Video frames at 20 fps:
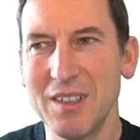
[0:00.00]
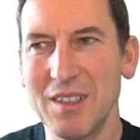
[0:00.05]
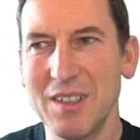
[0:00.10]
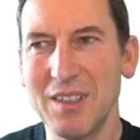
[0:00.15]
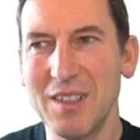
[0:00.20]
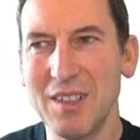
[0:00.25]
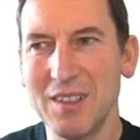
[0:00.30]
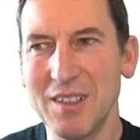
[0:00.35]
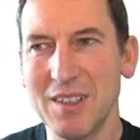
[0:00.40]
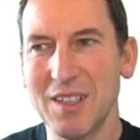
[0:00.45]

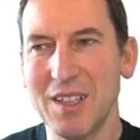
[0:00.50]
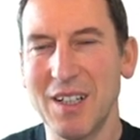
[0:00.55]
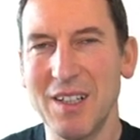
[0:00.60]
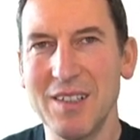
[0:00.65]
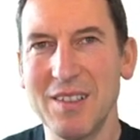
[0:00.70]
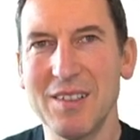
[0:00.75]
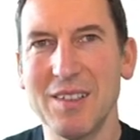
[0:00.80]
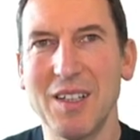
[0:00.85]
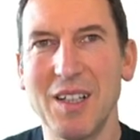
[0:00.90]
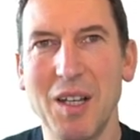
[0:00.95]
In the other
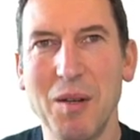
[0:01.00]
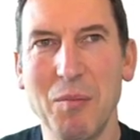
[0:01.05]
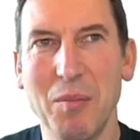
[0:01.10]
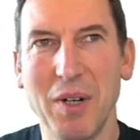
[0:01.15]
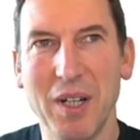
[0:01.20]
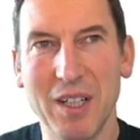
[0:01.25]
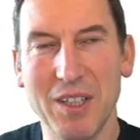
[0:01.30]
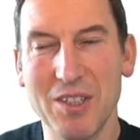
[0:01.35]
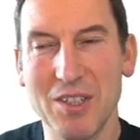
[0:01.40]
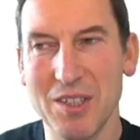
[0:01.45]
case, I
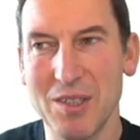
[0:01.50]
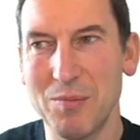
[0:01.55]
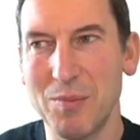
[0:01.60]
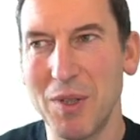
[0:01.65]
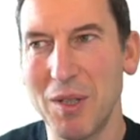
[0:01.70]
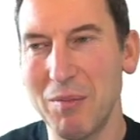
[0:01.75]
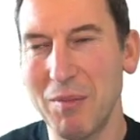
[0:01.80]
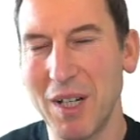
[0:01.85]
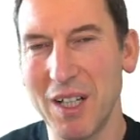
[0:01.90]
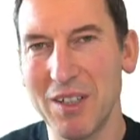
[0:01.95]
might just
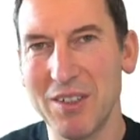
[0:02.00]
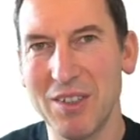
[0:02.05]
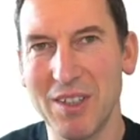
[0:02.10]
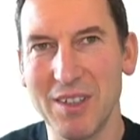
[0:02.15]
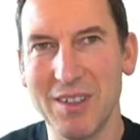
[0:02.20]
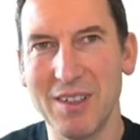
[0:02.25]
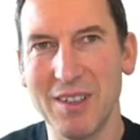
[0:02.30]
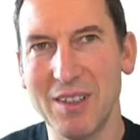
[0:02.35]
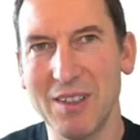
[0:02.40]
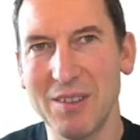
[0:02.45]
be
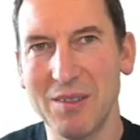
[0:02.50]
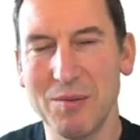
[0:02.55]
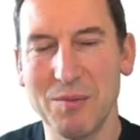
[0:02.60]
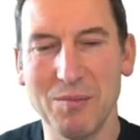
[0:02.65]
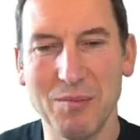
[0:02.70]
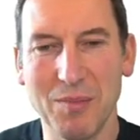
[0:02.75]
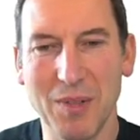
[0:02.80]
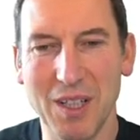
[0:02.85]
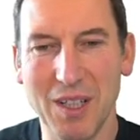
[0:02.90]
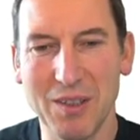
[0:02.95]
matching things
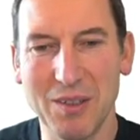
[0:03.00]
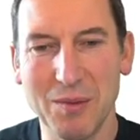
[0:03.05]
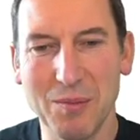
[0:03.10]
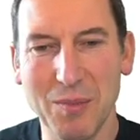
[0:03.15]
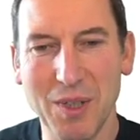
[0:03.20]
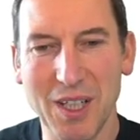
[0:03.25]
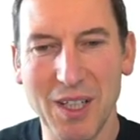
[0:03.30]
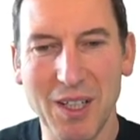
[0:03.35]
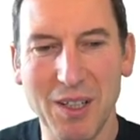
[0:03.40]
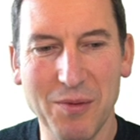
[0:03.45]
many to
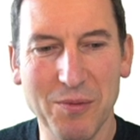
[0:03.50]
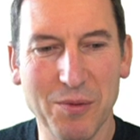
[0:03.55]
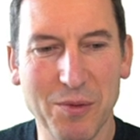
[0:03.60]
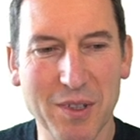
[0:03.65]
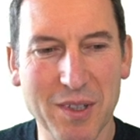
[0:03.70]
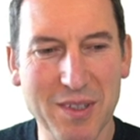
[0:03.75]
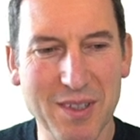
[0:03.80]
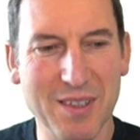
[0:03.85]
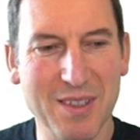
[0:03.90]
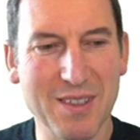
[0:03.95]
many. For
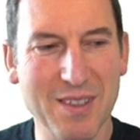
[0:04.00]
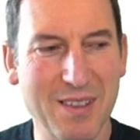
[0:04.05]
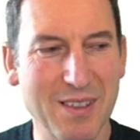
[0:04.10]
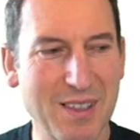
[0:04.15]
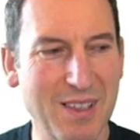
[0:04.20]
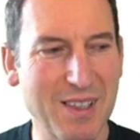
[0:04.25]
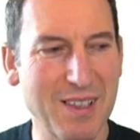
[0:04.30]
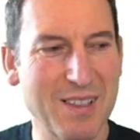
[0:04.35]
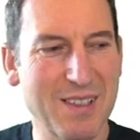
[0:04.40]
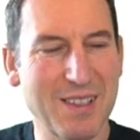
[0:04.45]

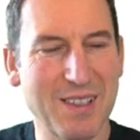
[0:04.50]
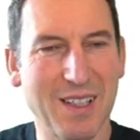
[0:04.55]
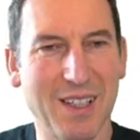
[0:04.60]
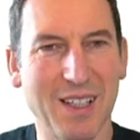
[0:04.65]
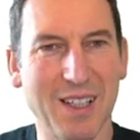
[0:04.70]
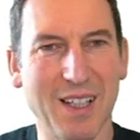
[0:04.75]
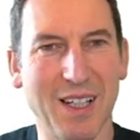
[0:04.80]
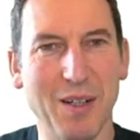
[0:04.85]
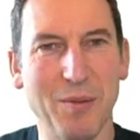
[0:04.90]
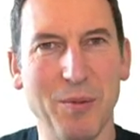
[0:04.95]
instance, let's
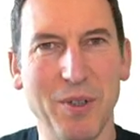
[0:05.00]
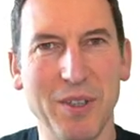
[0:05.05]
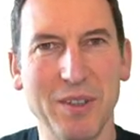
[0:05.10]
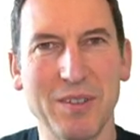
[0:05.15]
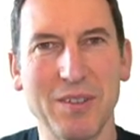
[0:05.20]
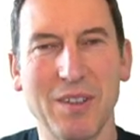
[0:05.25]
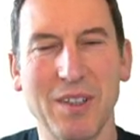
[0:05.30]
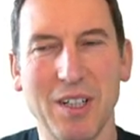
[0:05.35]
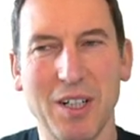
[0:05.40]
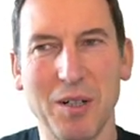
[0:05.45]
say I
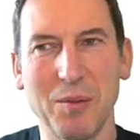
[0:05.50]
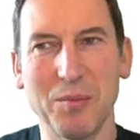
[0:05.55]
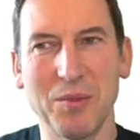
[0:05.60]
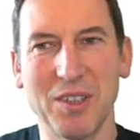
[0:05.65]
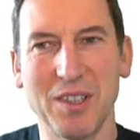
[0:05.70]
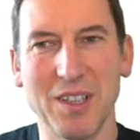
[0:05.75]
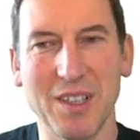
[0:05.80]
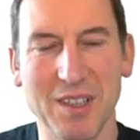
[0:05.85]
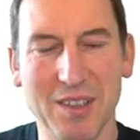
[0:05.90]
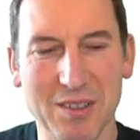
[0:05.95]
want to
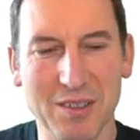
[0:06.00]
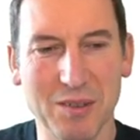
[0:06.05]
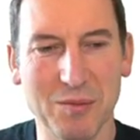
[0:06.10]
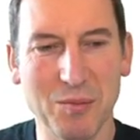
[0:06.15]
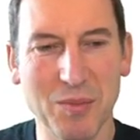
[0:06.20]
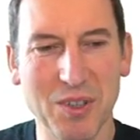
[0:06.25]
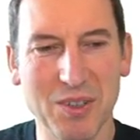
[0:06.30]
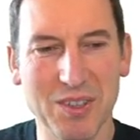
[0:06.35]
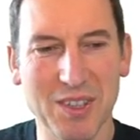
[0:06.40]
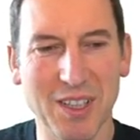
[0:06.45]
harmonize
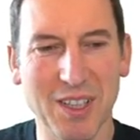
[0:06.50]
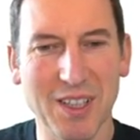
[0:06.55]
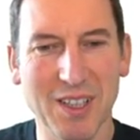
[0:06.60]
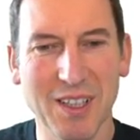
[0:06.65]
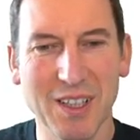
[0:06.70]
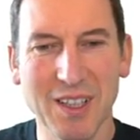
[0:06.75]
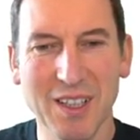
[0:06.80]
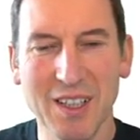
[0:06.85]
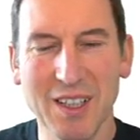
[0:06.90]
on music.